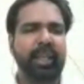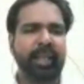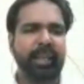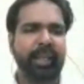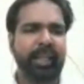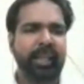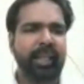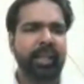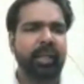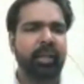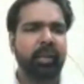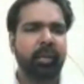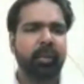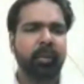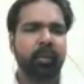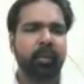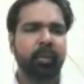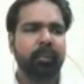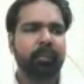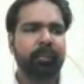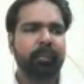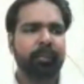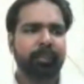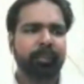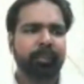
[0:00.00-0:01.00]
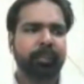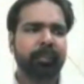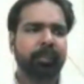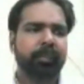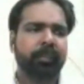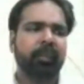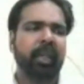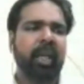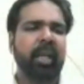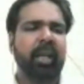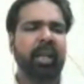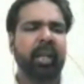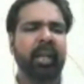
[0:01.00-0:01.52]
indeed
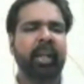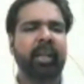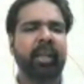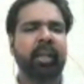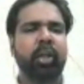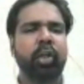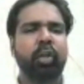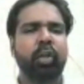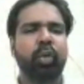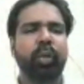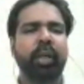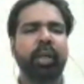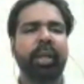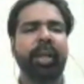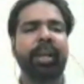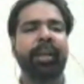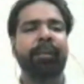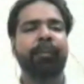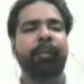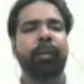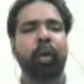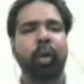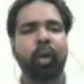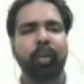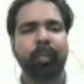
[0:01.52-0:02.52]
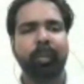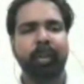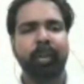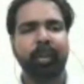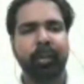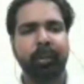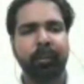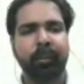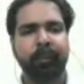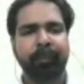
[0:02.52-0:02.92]
related to the environment.